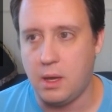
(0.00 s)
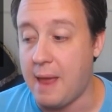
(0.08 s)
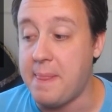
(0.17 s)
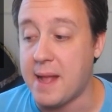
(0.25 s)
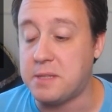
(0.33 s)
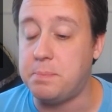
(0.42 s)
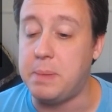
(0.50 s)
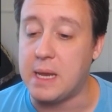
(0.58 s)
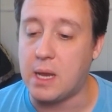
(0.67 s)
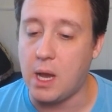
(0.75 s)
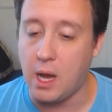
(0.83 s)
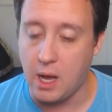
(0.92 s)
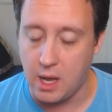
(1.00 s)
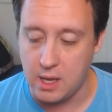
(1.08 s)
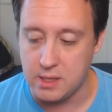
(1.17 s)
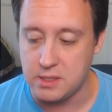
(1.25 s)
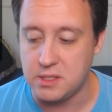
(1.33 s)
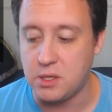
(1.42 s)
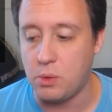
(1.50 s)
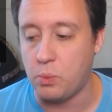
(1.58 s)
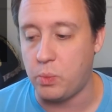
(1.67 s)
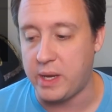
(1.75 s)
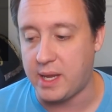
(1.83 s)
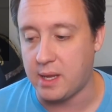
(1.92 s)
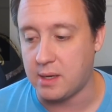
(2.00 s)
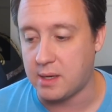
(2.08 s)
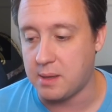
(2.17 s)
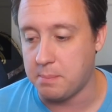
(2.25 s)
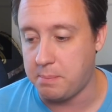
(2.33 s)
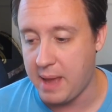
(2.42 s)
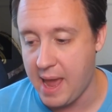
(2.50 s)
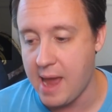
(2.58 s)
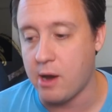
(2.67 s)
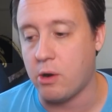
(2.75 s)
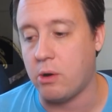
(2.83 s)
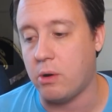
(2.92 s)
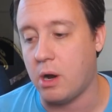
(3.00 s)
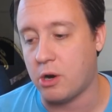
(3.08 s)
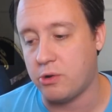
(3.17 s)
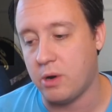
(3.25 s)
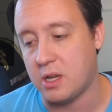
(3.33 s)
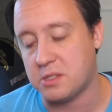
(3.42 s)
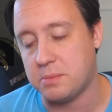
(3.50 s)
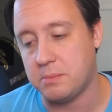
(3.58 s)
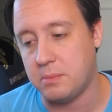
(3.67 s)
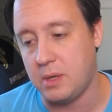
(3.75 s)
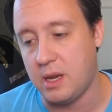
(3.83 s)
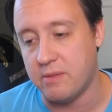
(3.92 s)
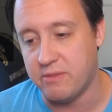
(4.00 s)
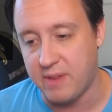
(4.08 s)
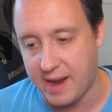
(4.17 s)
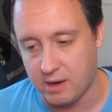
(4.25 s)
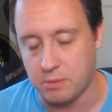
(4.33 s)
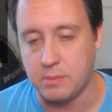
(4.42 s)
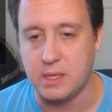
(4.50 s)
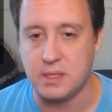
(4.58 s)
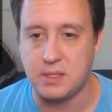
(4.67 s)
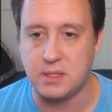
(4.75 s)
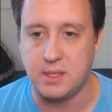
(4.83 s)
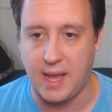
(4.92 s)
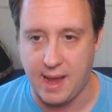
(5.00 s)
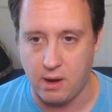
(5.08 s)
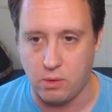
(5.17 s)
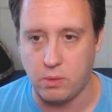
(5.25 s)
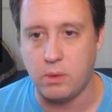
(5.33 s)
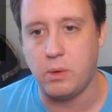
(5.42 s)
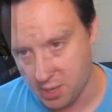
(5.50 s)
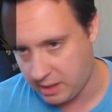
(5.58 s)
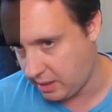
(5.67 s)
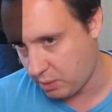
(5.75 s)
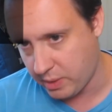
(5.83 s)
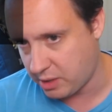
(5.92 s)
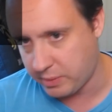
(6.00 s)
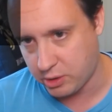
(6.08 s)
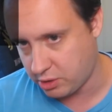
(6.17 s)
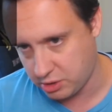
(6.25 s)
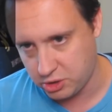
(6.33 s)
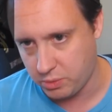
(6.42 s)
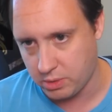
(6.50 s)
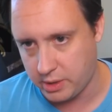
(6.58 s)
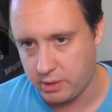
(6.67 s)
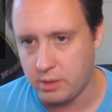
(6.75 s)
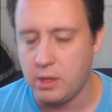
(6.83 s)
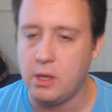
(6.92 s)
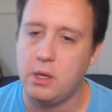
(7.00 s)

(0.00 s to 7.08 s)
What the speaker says: And that's because we can compare across environments now in a way that we couldn't do earlier.